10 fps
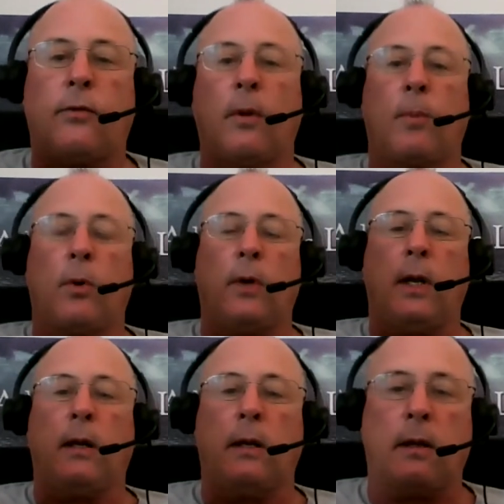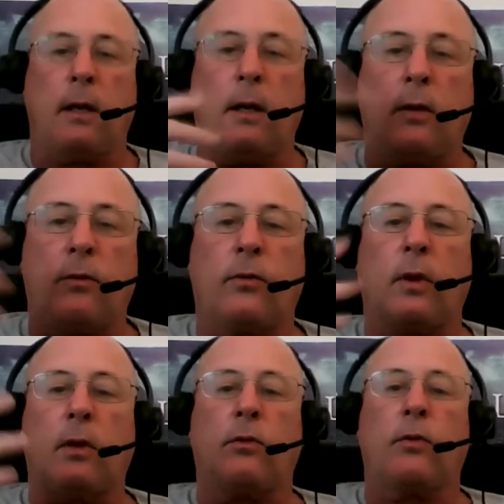some herniated discs
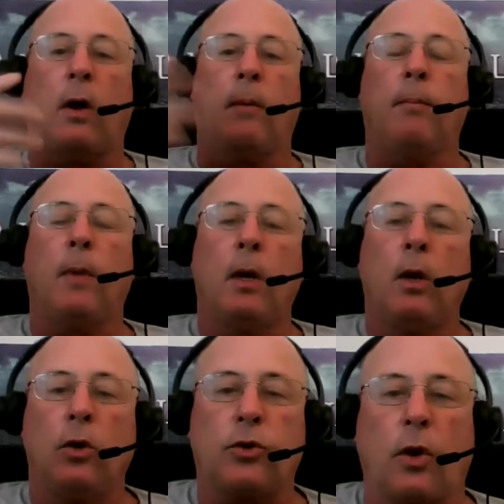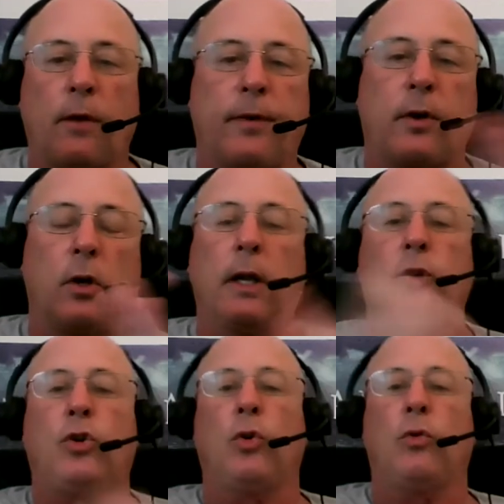and some cervical
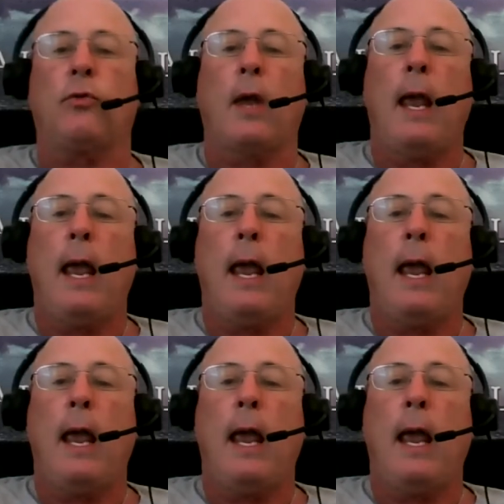issues.